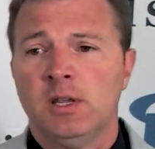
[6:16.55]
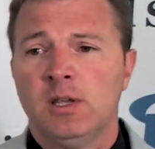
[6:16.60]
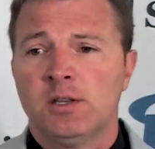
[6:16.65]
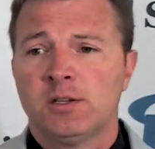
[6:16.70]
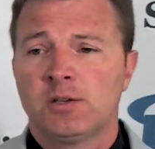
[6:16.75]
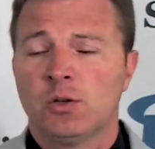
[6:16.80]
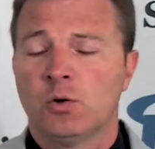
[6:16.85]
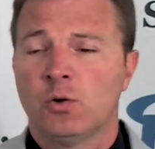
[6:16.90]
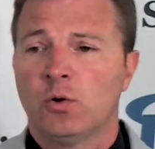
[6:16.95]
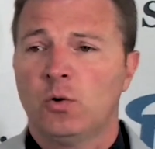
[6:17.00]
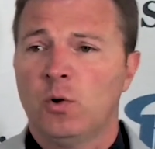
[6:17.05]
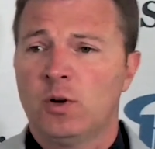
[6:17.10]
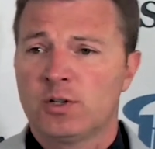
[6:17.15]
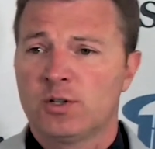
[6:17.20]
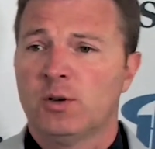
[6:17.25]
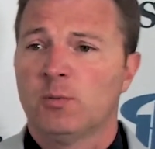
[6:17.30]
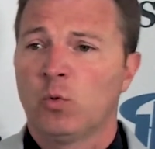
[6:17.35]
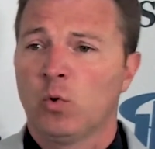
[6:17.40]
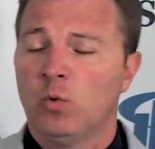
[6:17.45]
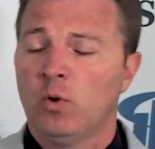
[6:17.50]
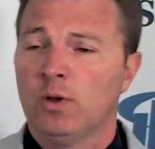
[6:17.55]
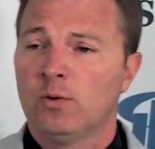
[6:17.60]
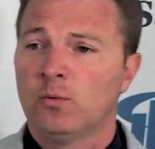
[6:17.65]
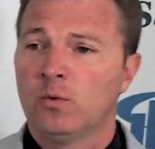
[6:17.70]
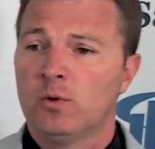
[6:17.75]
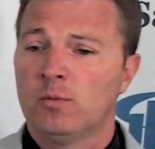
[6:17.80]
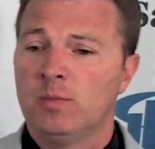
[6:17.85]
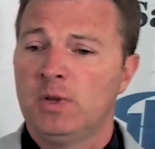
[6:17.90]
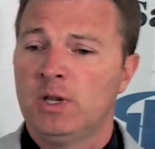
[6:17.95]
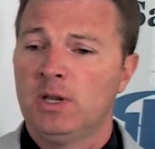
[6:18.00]
So question number one
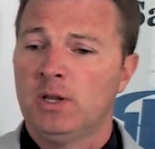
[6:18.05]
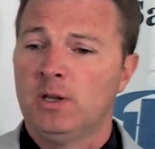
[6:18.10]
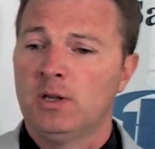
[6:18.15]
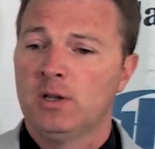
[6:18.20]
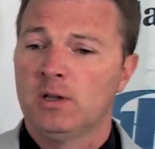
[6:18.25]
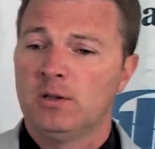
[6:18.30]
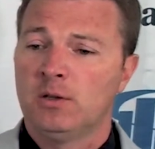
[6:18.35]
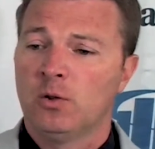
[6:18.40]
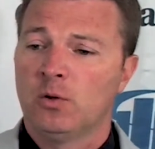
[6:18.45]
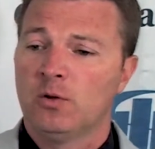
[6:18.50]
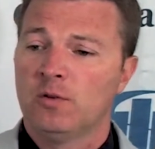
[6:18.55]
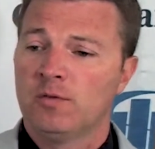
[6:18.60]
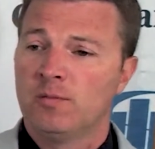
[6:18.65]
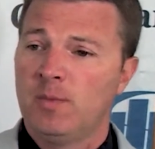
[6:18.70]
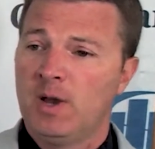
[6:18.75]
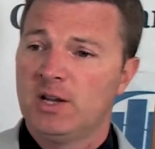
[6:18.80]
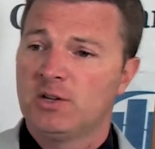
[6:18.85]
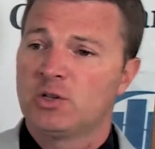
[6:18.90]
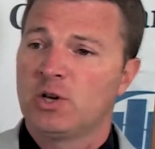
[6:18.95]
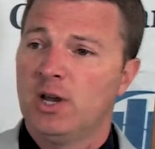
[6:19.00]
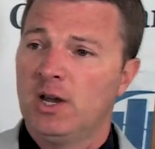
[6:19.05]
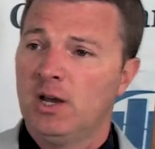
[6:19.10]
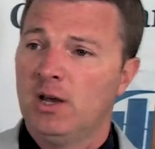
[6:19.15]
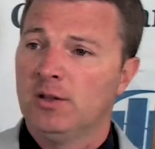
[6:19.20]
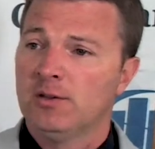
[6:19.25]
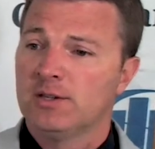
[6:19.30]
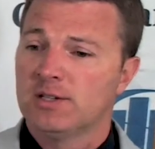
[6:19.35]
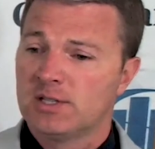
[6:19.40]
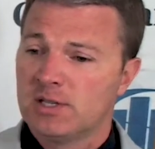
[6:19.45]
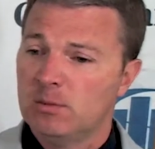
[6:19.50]
would be, if my
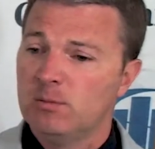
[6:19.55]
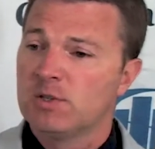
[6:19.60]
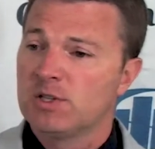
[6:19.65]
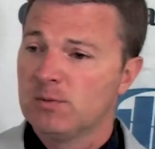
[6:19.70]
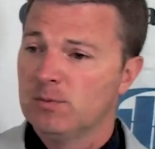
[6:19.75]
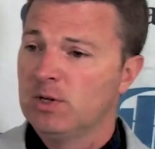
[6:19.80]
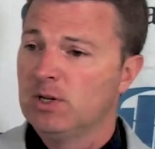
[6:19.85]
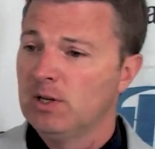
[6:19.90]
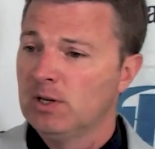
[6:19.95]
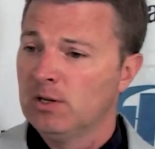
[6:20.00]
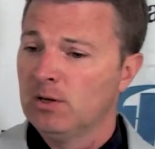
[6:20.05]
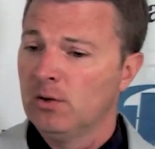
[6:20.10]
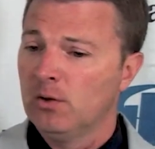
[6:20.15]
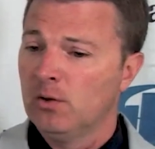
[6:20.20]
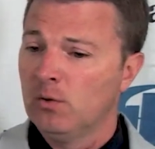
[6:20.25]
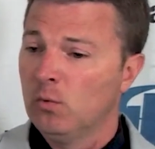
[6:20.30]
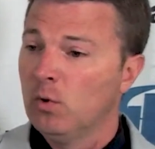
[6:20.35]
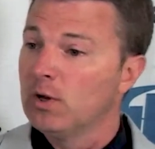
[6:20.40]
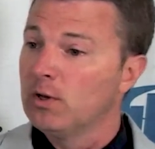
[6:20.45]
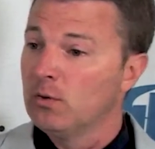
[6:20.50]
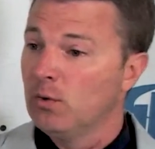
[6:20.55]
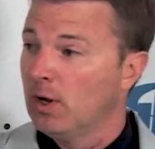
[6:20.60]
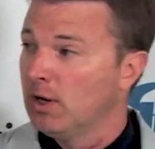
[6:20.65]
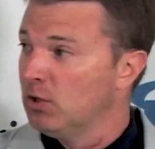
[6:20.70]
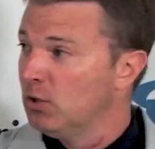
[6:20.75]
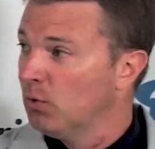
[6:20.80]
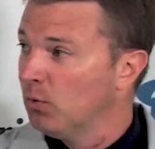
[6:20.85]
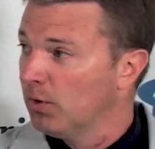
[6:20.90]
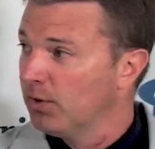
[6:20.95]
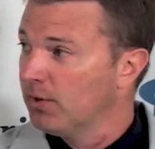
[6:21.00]
child seems to be ill, what do I
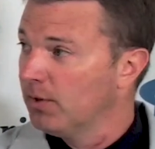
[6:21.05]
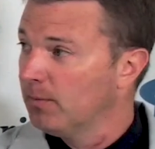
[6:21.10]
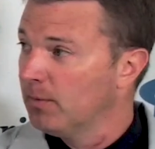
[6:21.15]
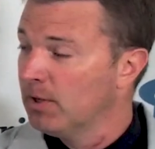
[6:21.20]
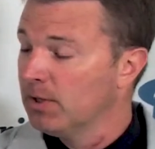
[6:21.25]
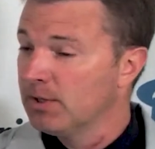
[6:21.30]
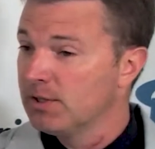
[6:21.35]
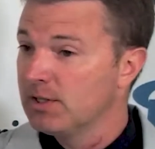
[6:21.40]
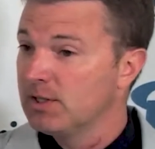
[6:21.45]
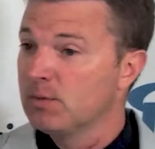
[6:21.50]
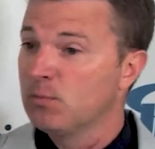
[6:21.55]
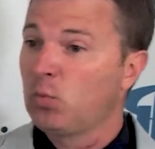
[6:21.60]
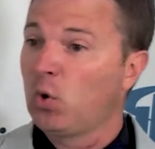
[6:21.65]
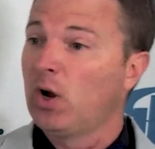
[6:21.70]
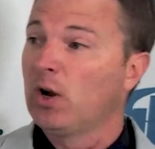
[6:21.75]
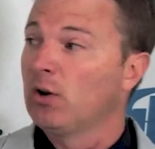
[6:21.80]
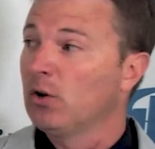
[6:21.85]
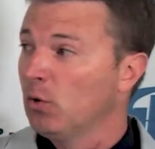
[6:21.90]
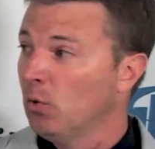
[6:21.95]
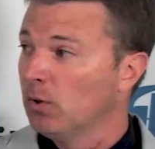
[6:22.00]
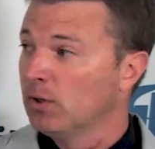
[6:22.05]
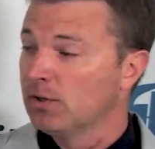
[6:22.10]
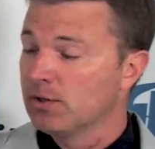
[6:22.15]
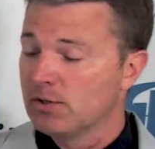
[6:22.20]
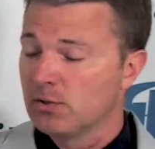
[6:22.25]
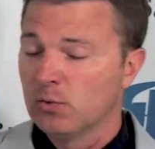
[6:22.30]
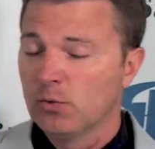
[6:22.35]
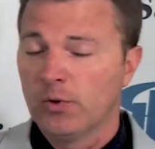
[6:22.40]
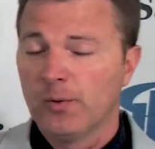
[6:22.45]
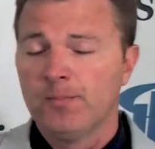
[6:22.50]
do with them? And this is prior to going to
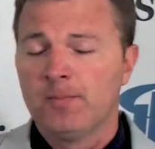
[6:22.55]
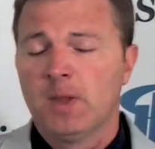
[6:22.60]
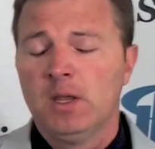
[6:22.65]
school.